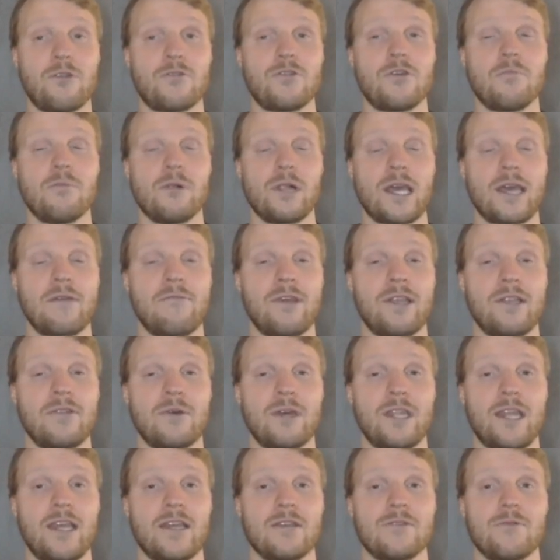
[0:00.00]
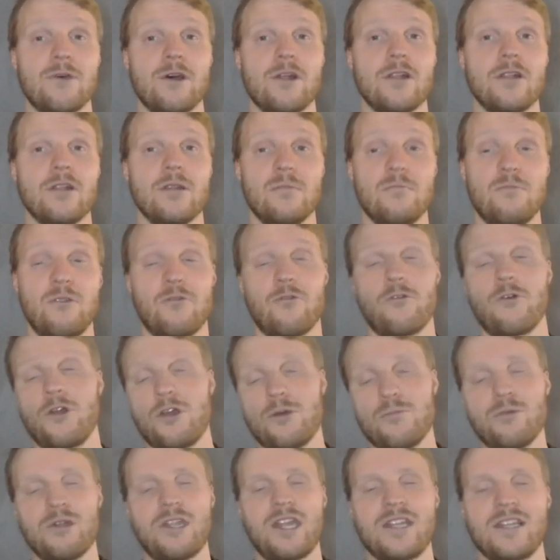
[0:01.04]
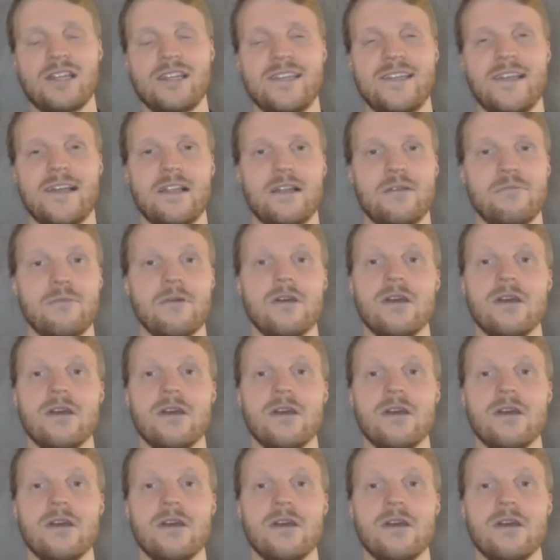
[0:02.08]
double in game week 20 as well before you potentially sell him.